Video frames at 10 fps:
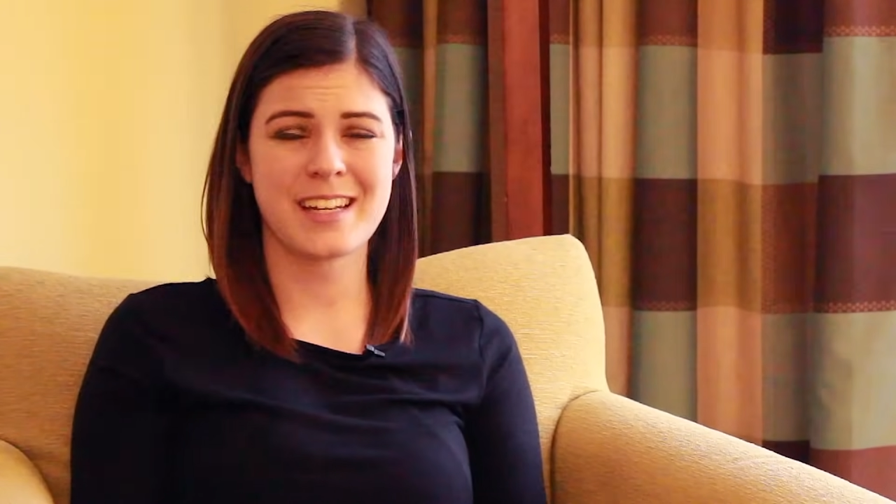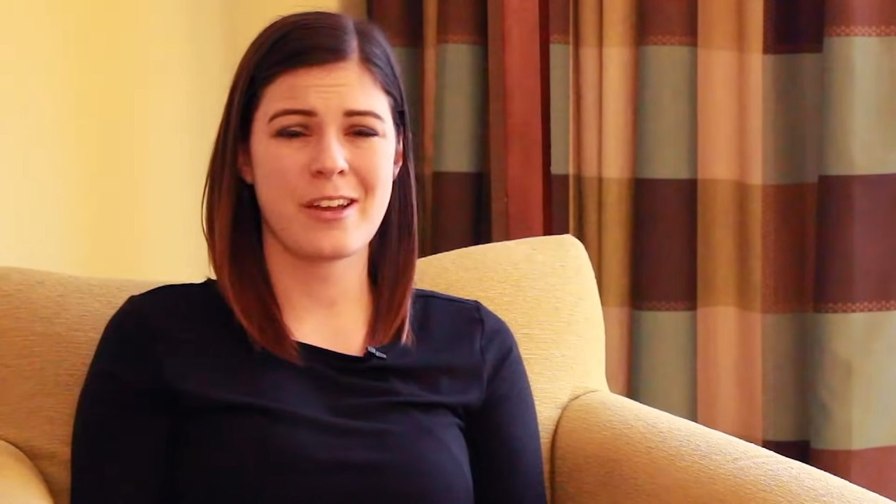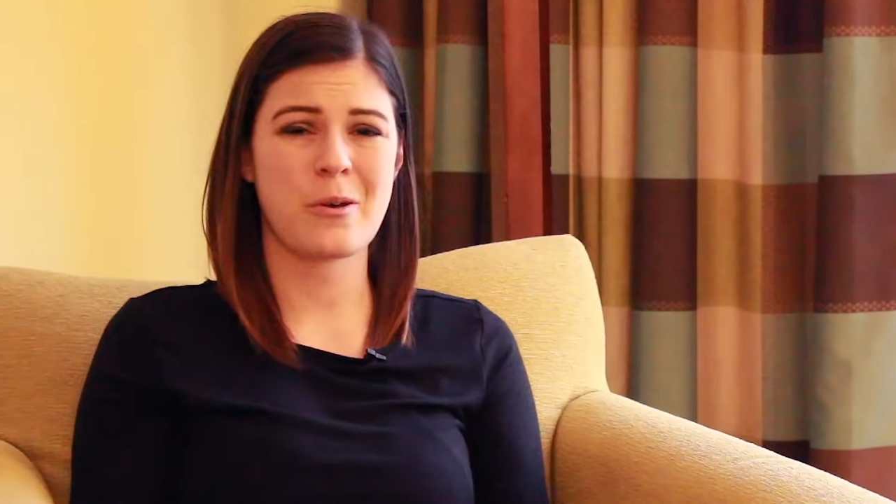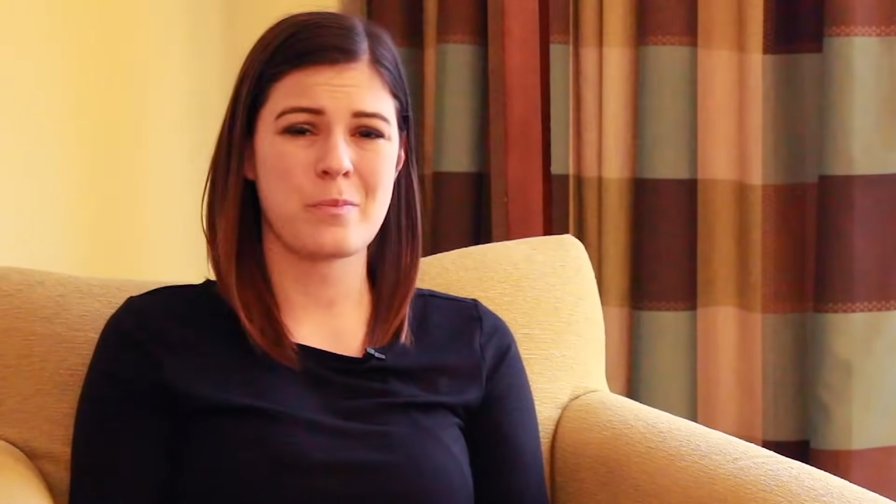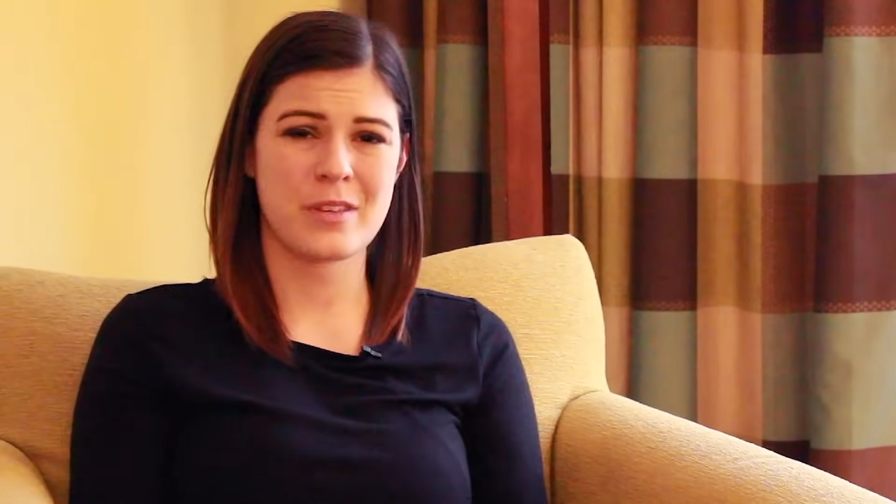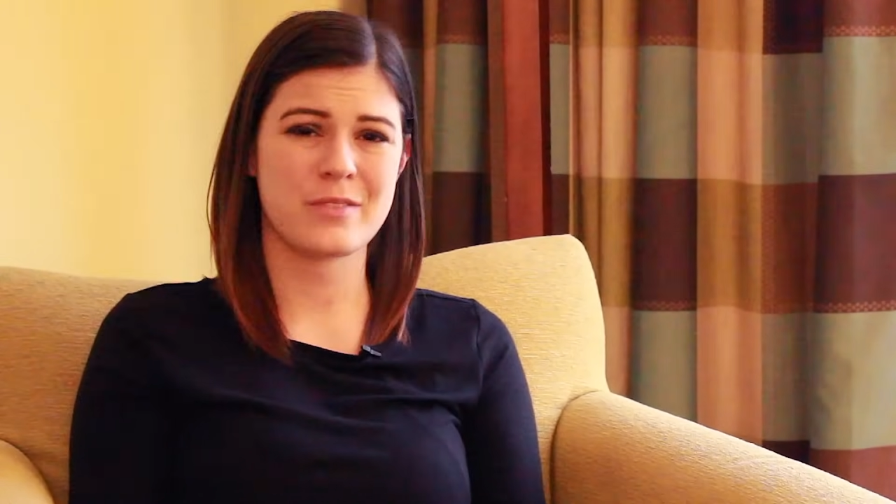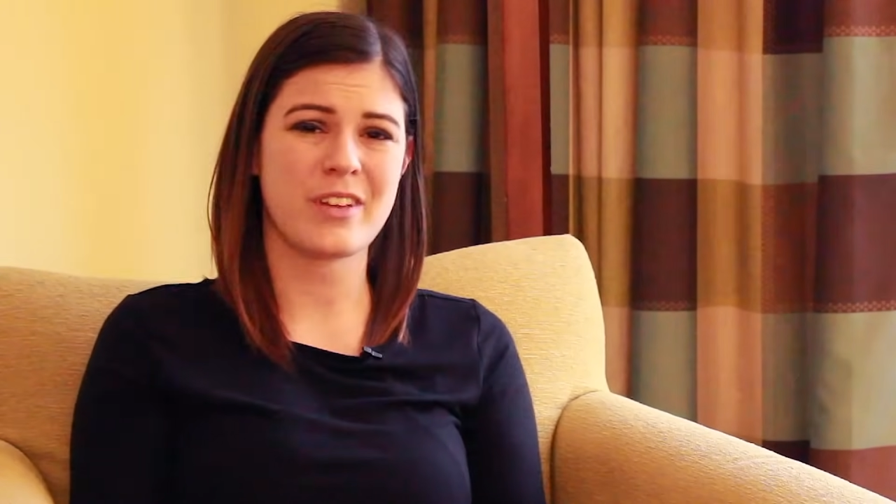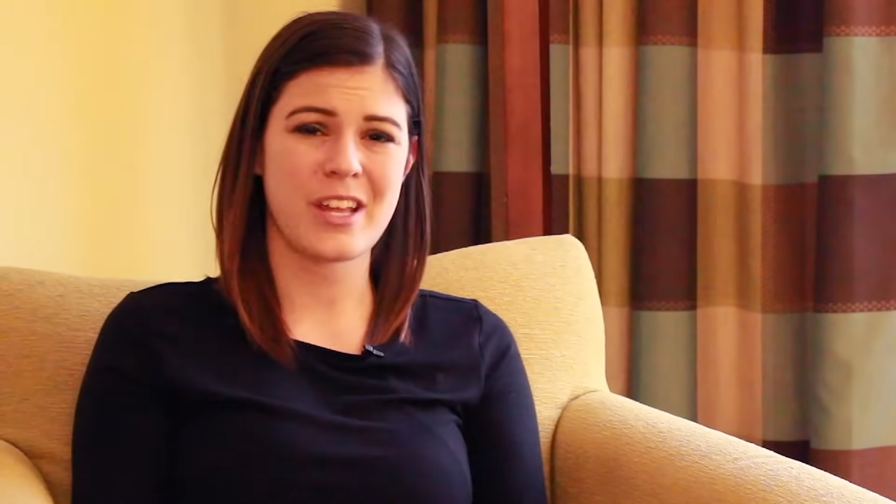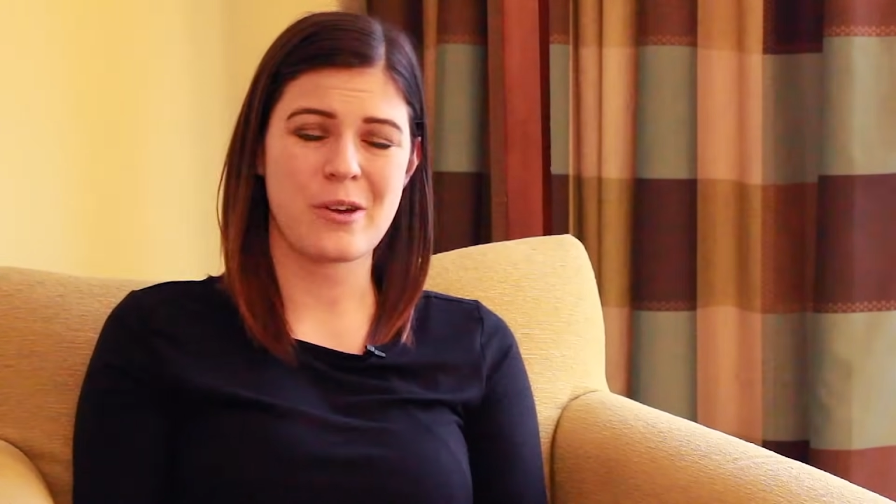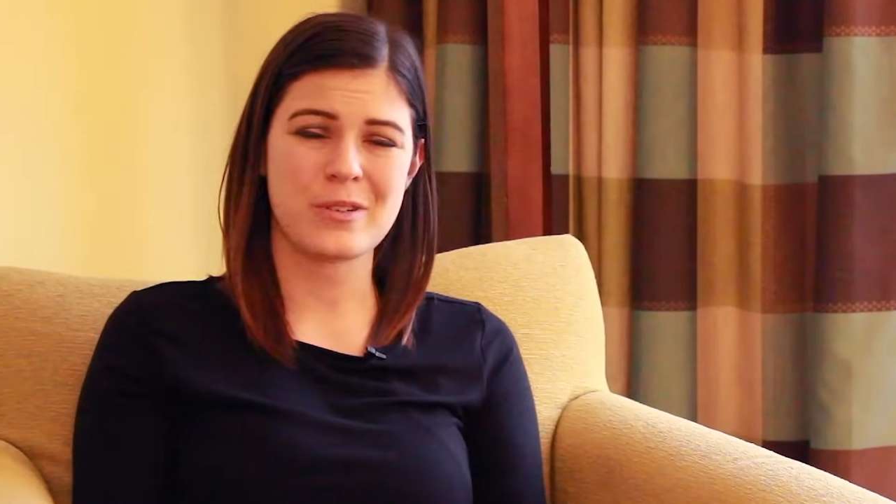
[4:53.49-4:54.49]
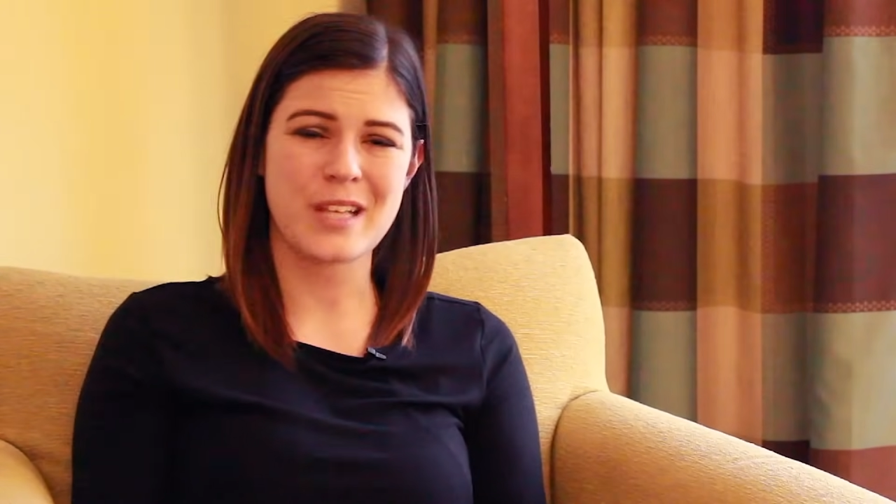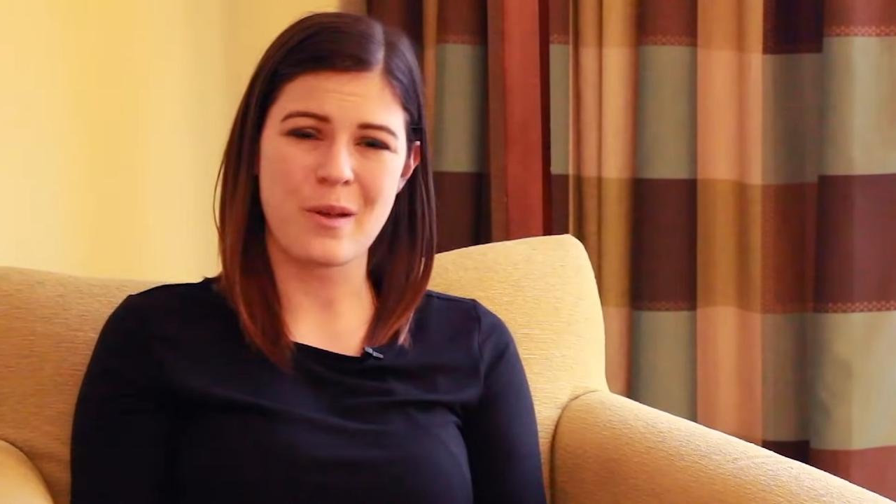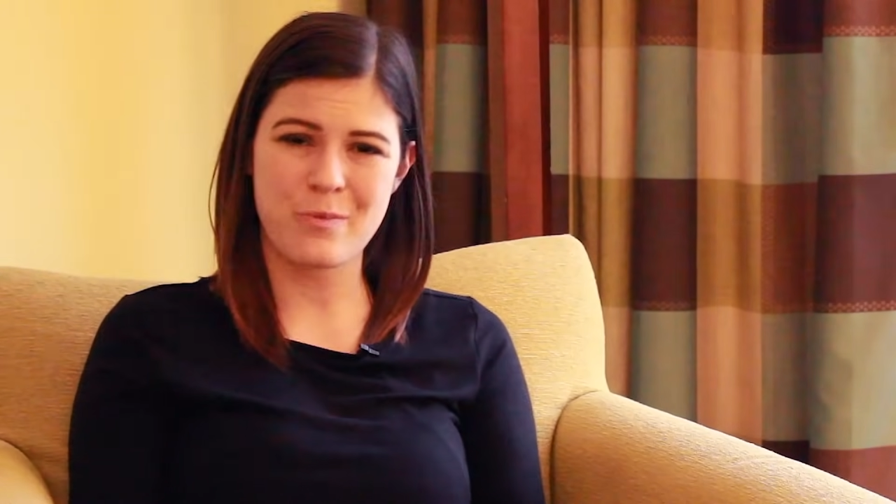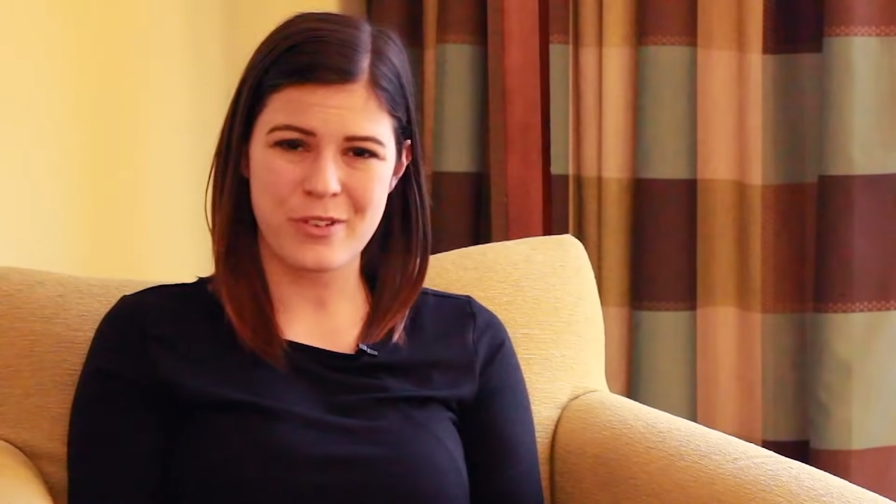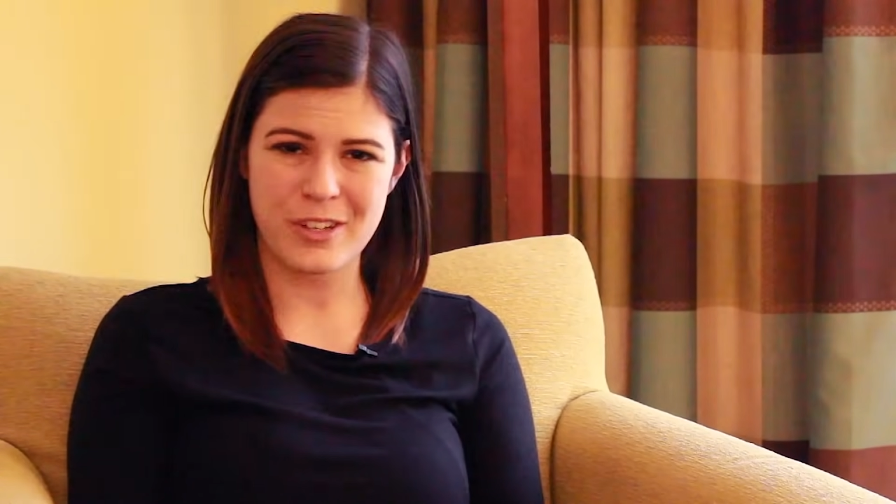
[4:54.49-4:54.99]
and I hope this video was
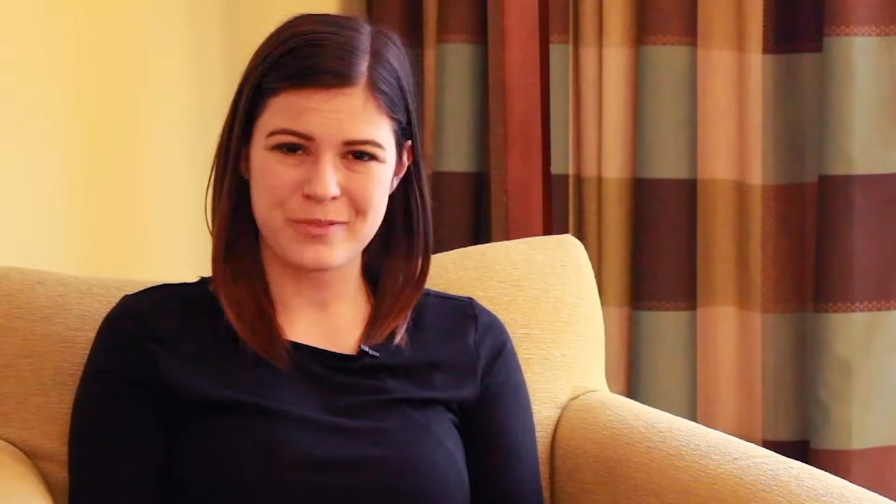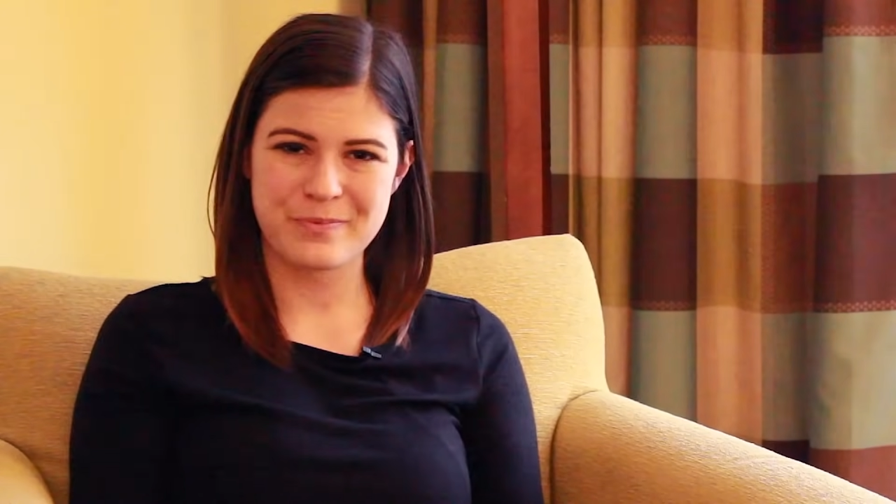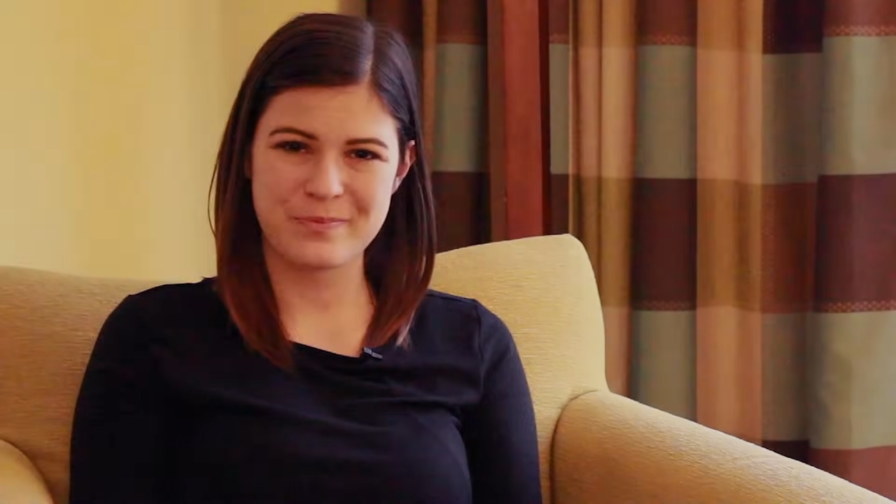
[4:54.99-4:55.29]
helpful.